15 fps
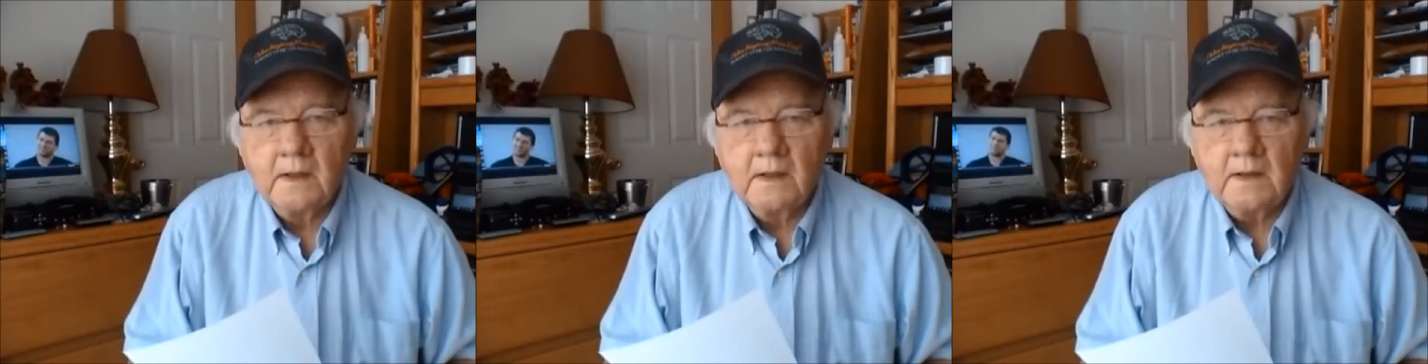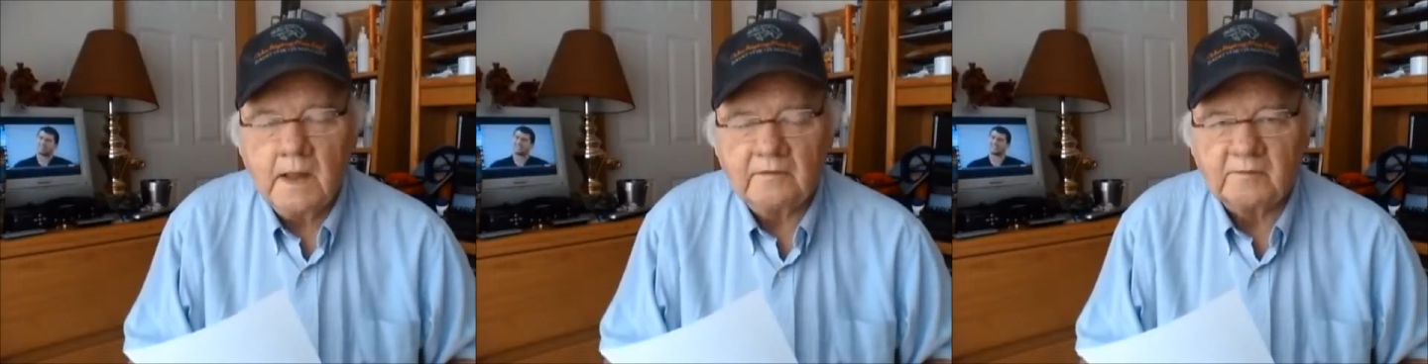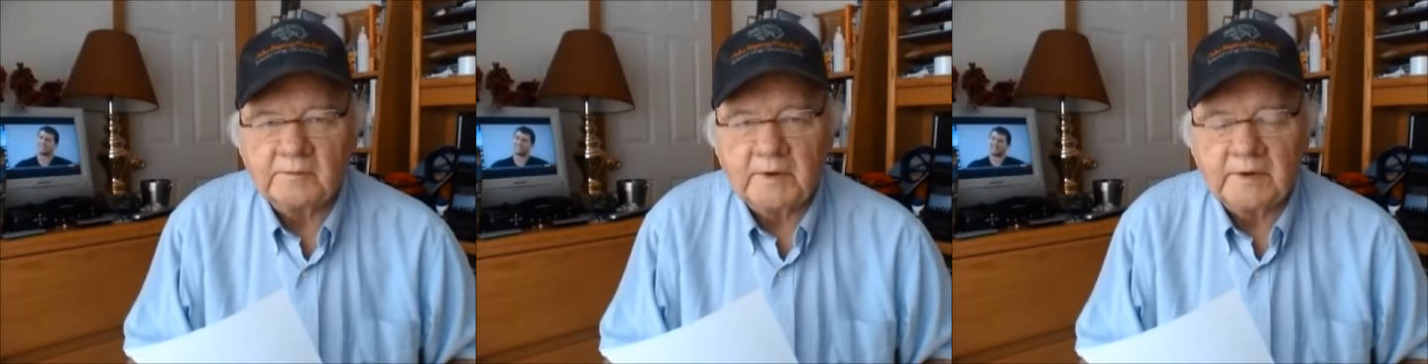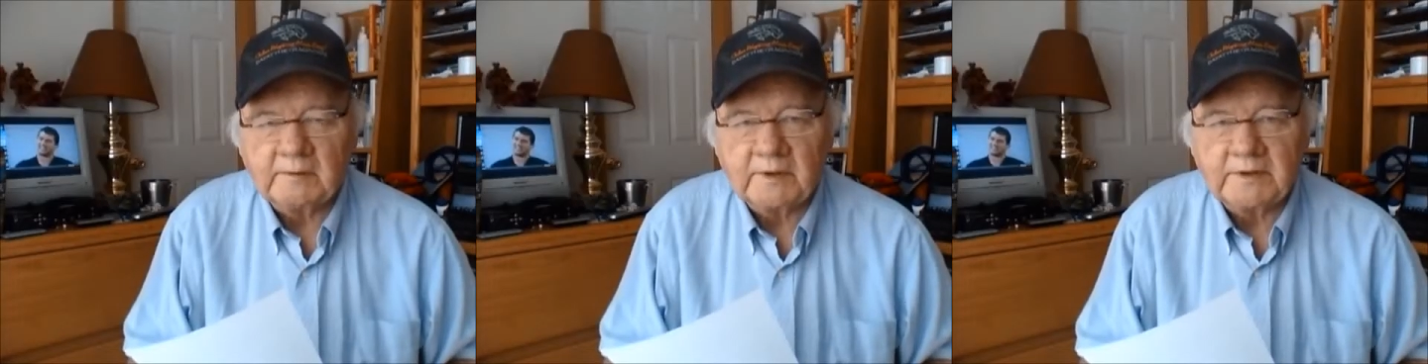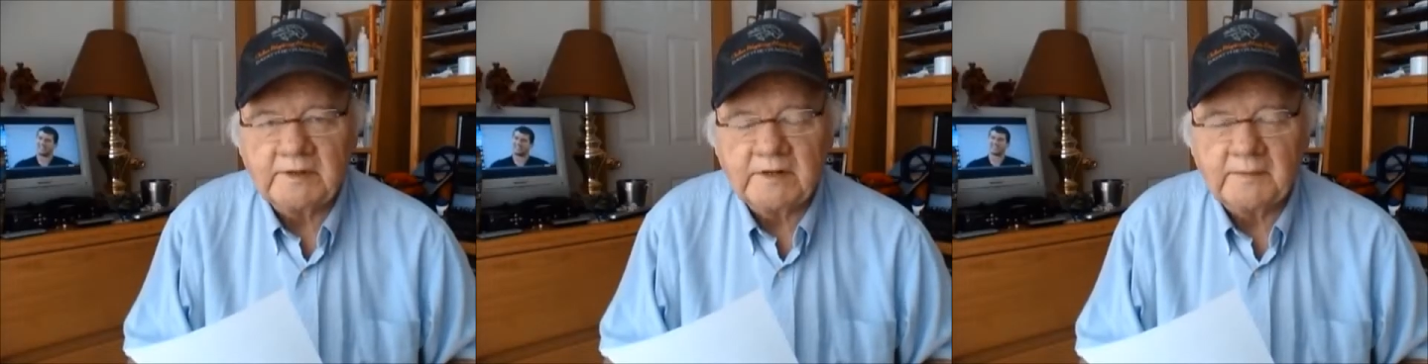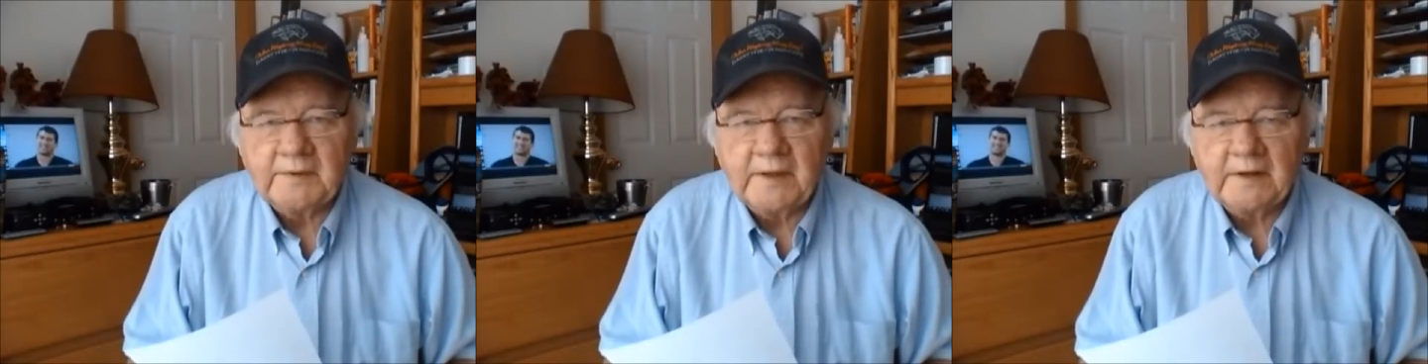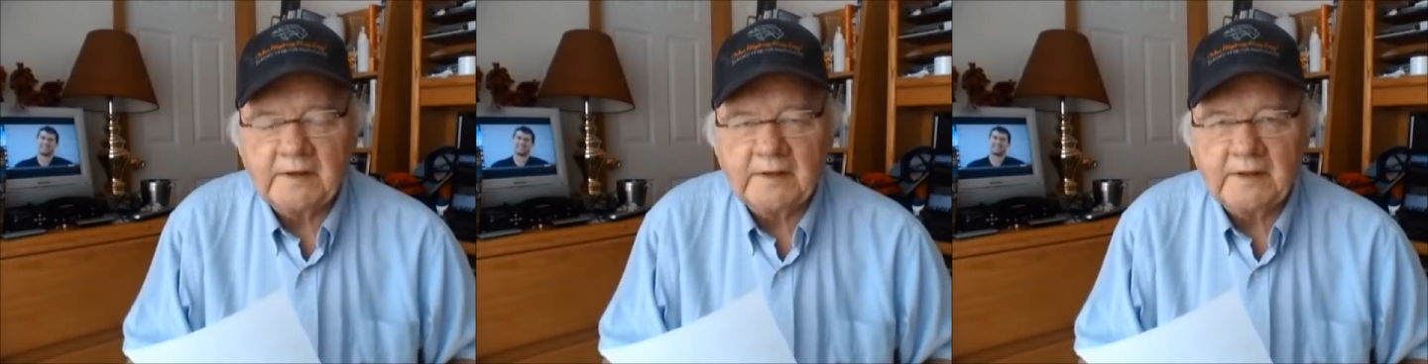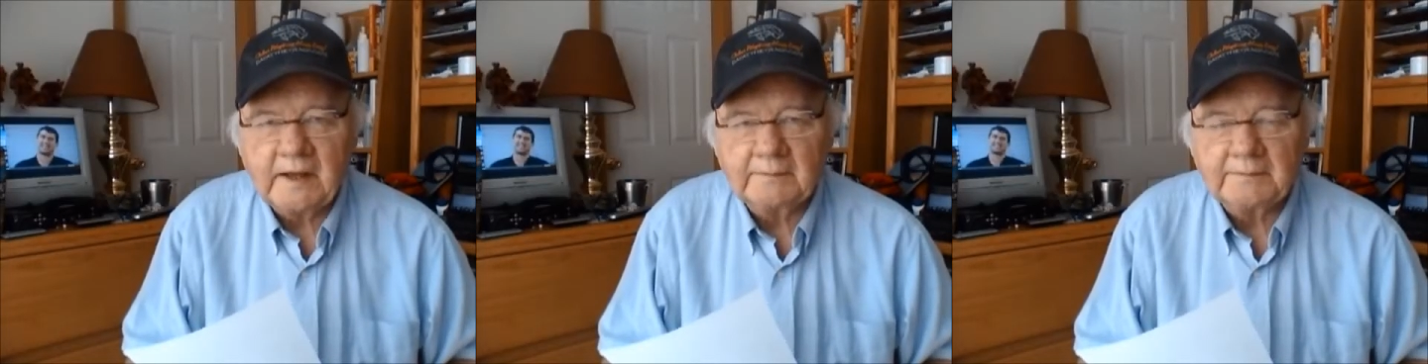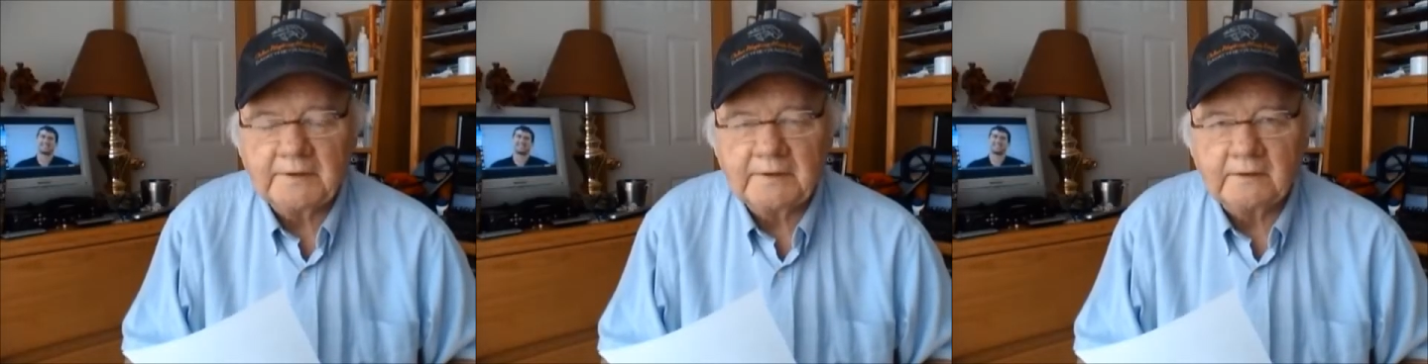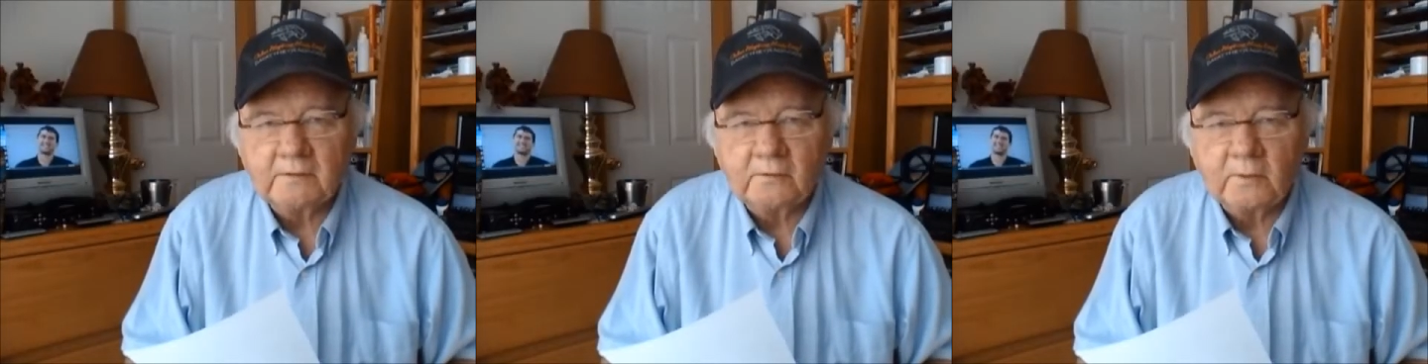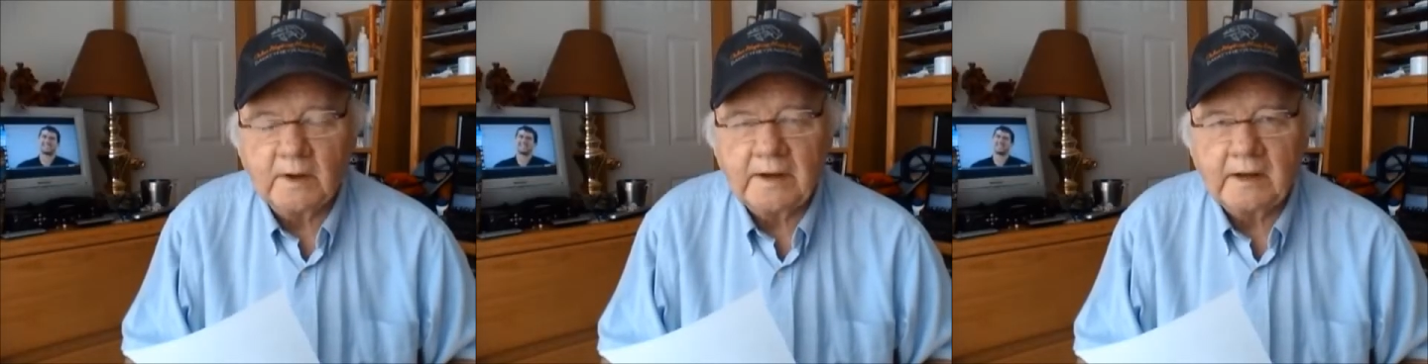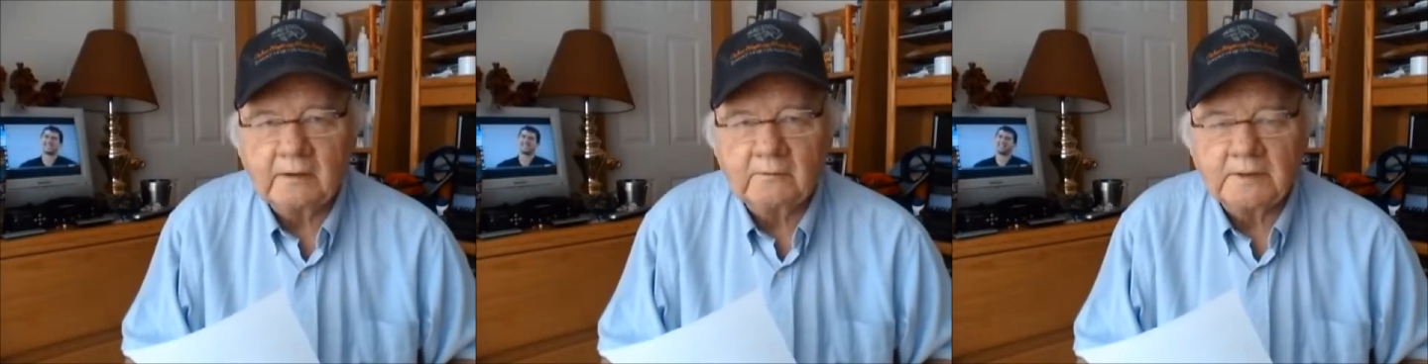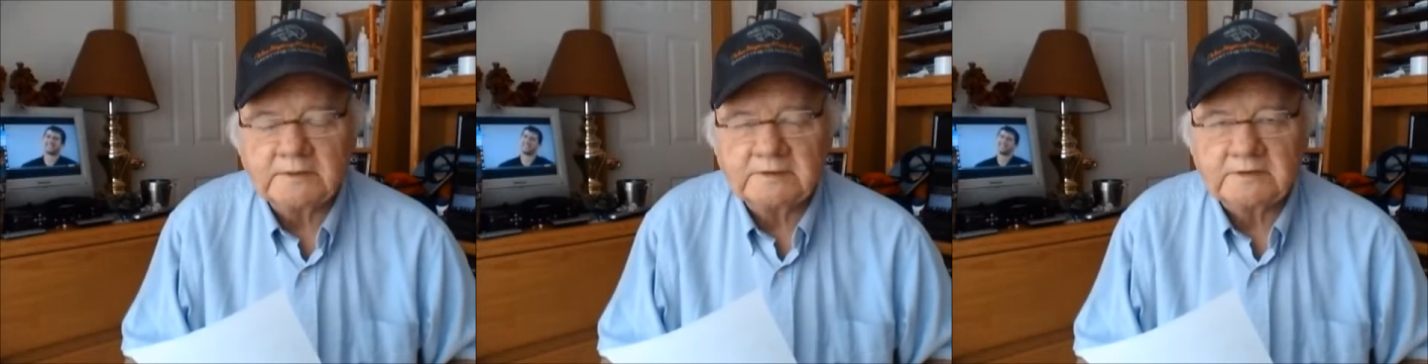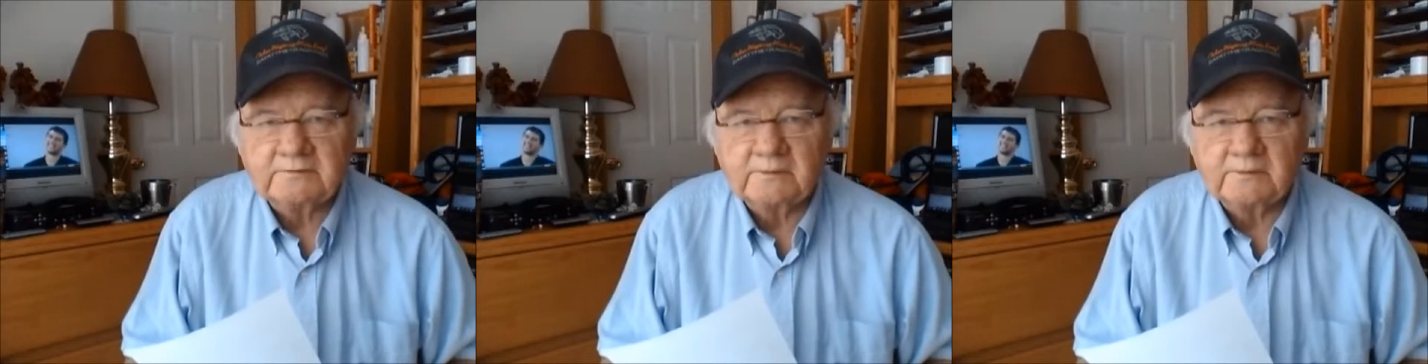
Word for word: Hey everybody, Rick Needham handicapping Greyhound racing